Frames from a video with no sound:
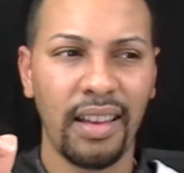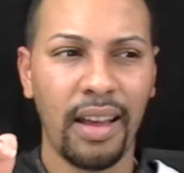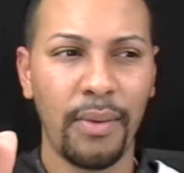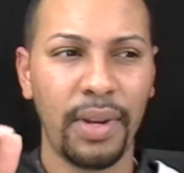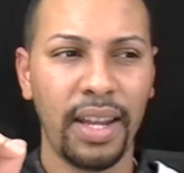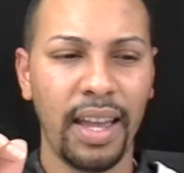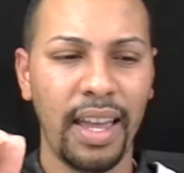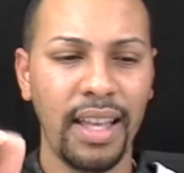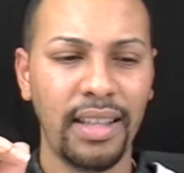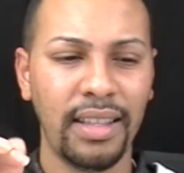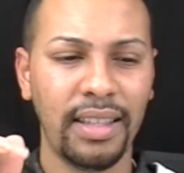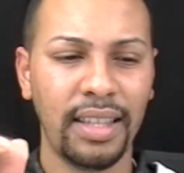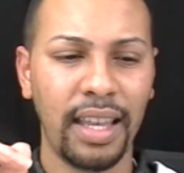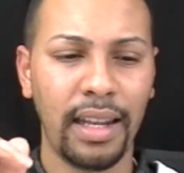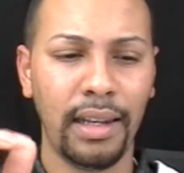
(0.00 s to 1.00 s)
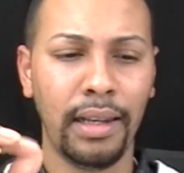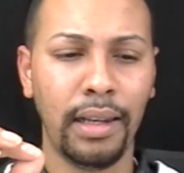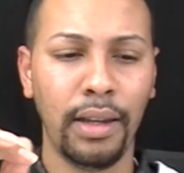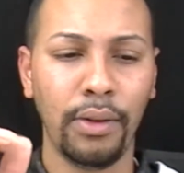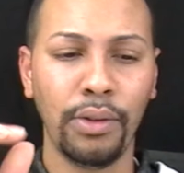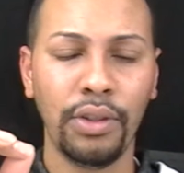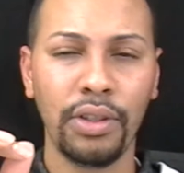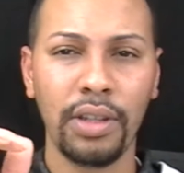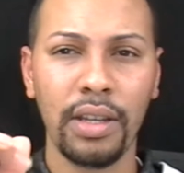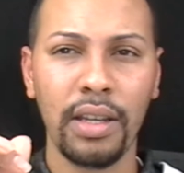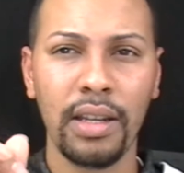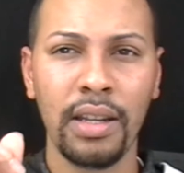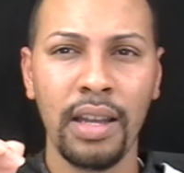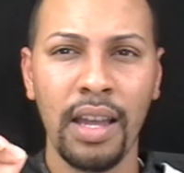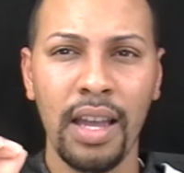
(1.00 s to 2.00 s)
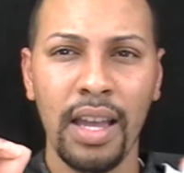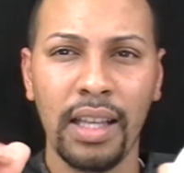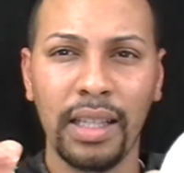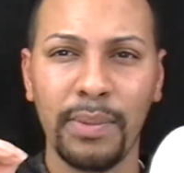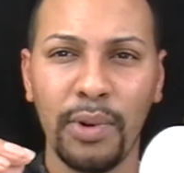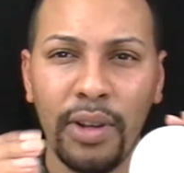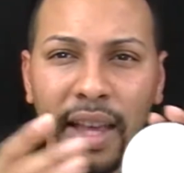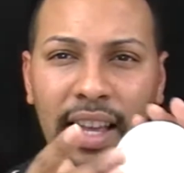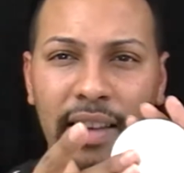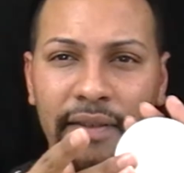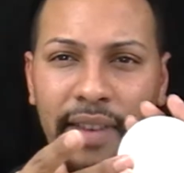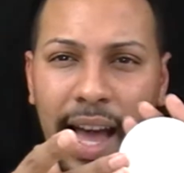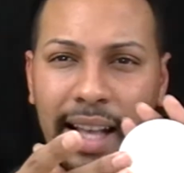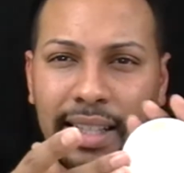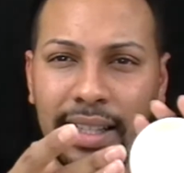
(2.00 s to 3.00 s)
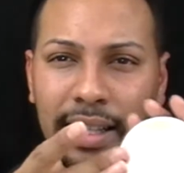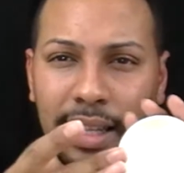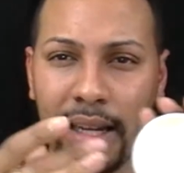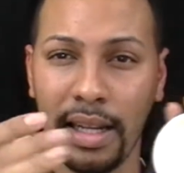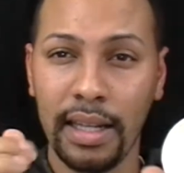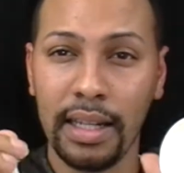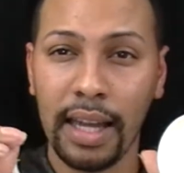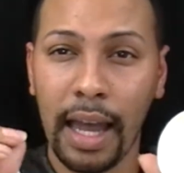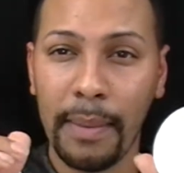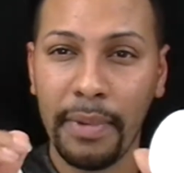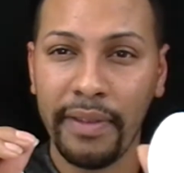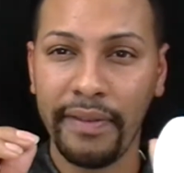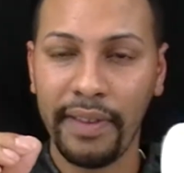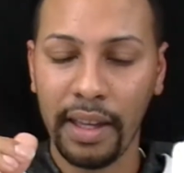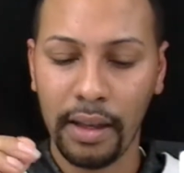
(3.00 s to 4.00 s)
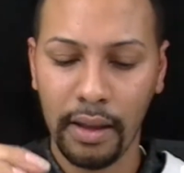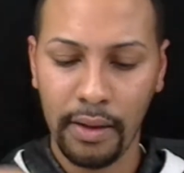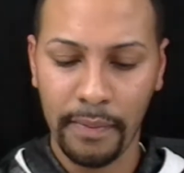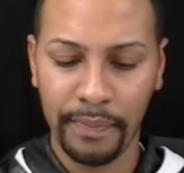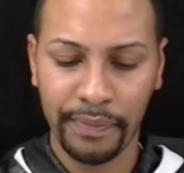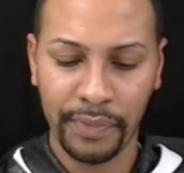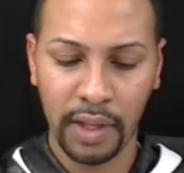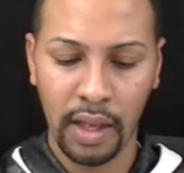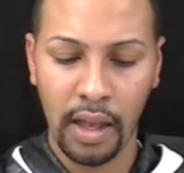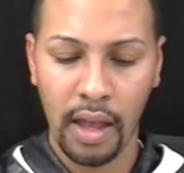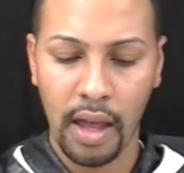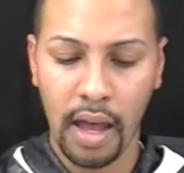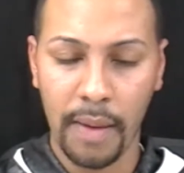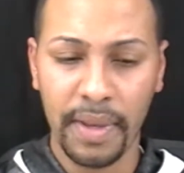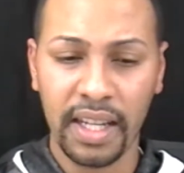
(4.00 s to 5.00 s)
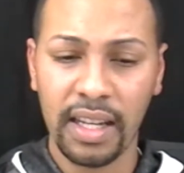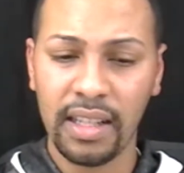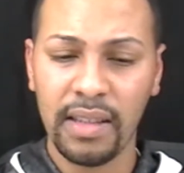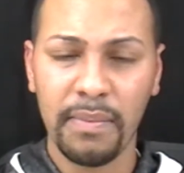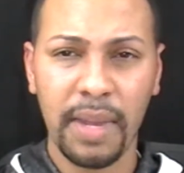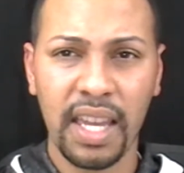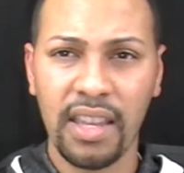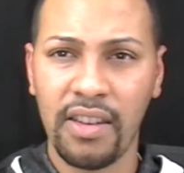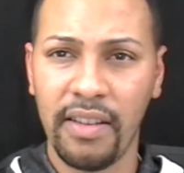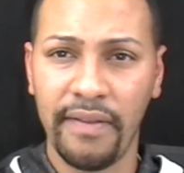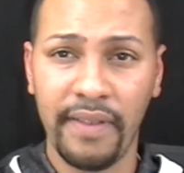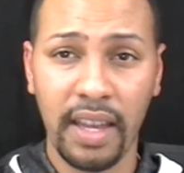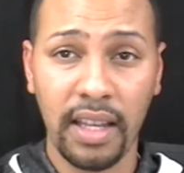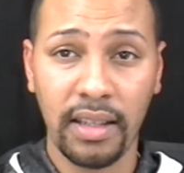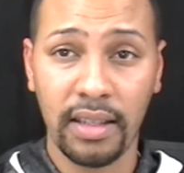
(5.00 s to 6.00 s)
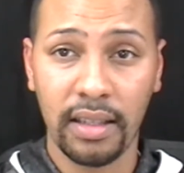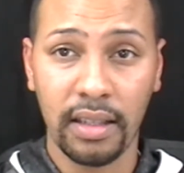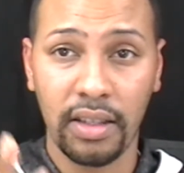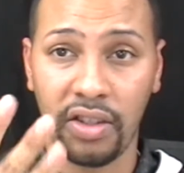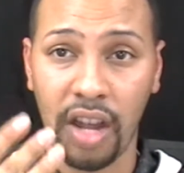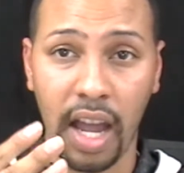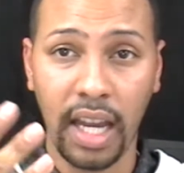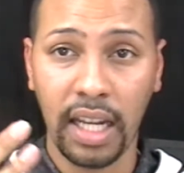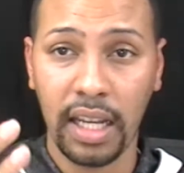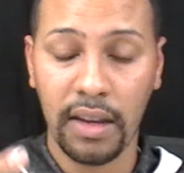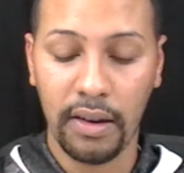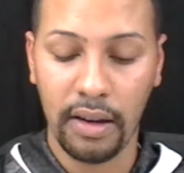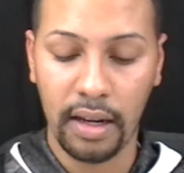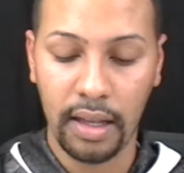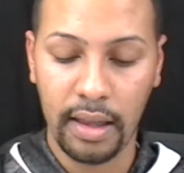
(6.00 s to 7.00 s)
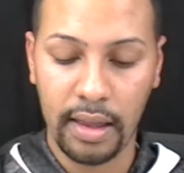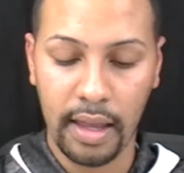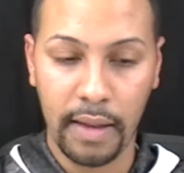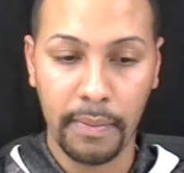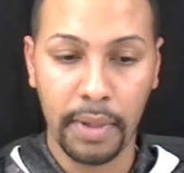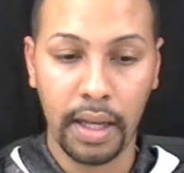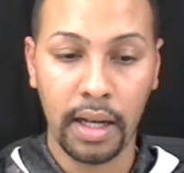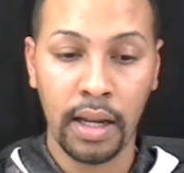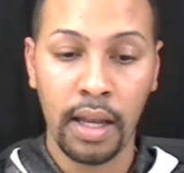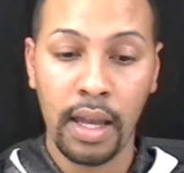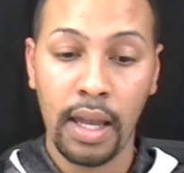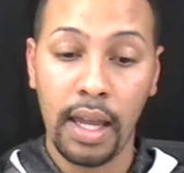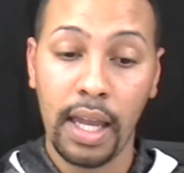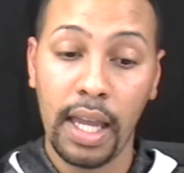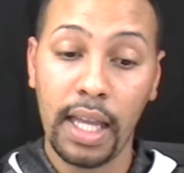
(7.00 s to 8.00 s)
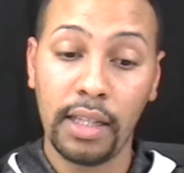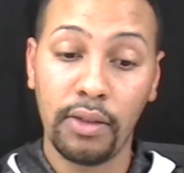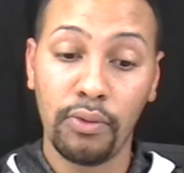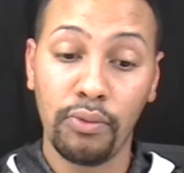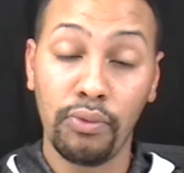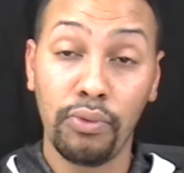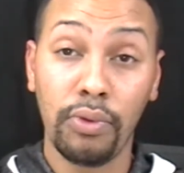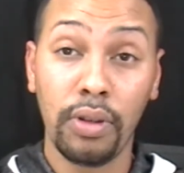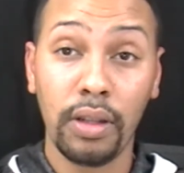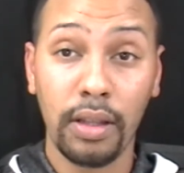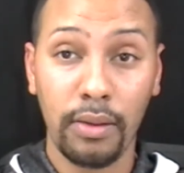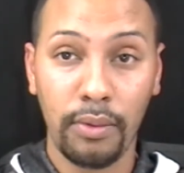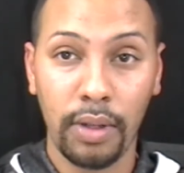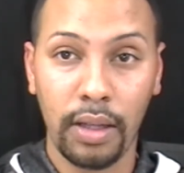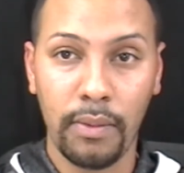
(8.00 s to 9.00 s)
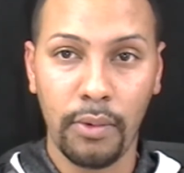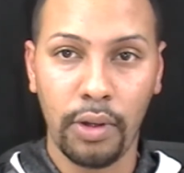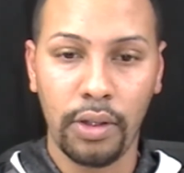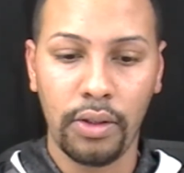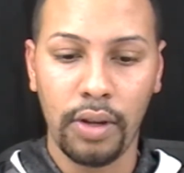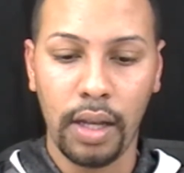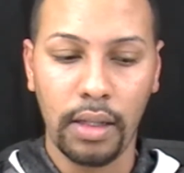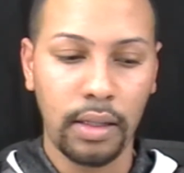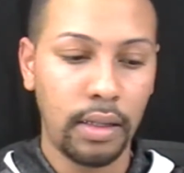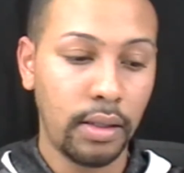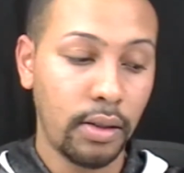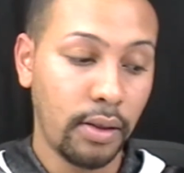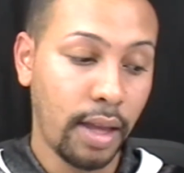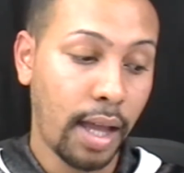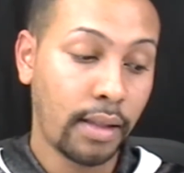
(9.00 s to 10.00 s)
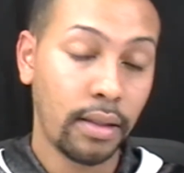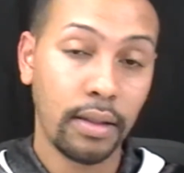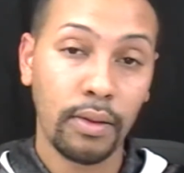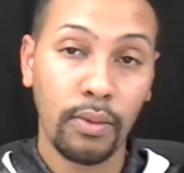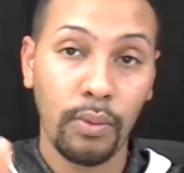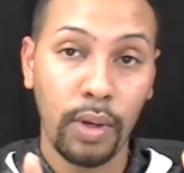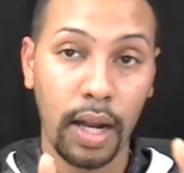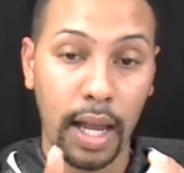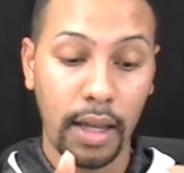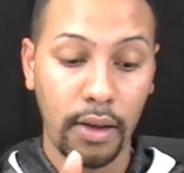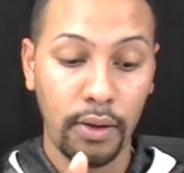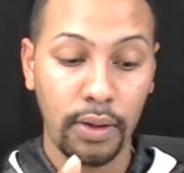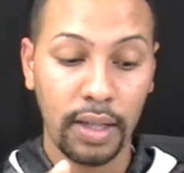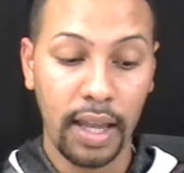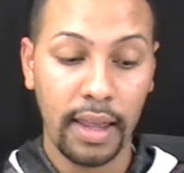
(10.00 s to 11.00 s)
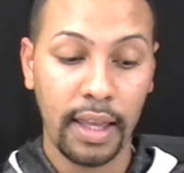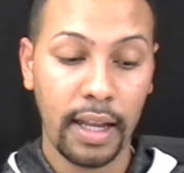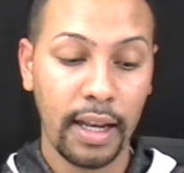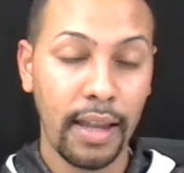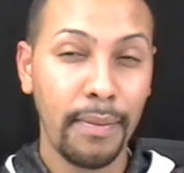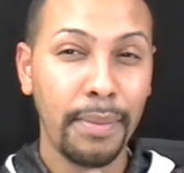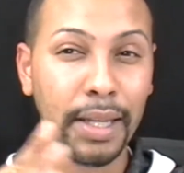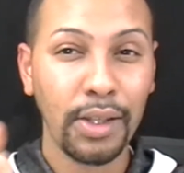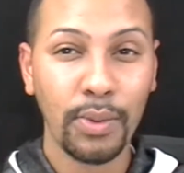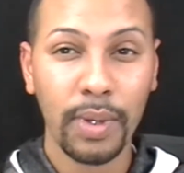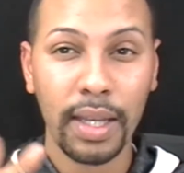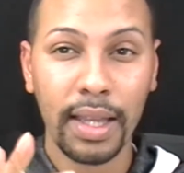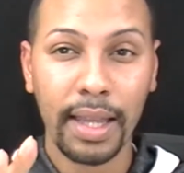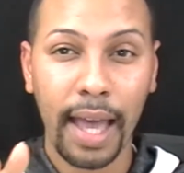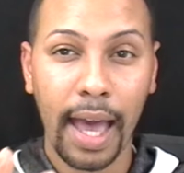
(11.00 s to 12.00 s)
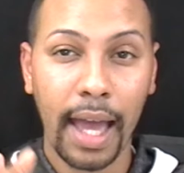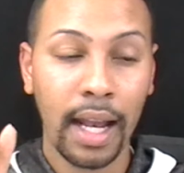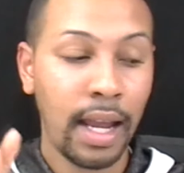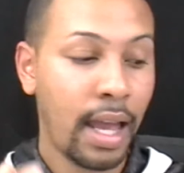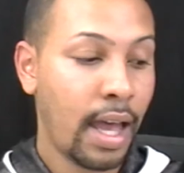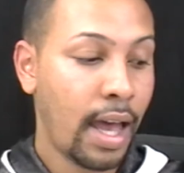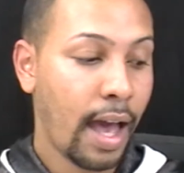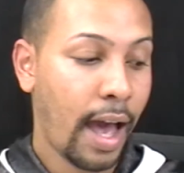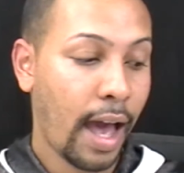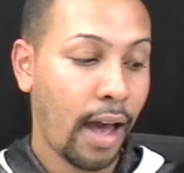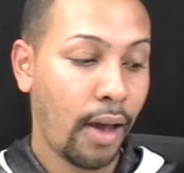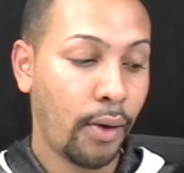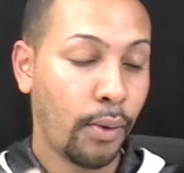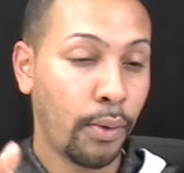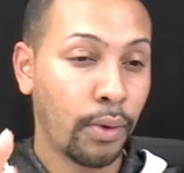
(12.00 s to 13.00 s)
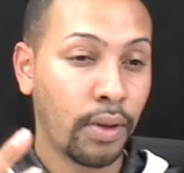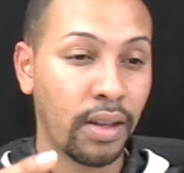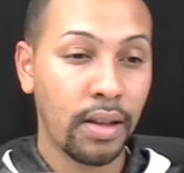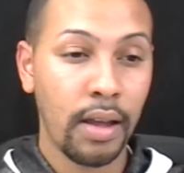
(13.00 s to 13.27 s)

would hate to say lotion. It's more like a Vaseline type of feel. It doesn't make your face shiny or anything, but it's really moisturizing. So that's what I use. And then in between that, I'll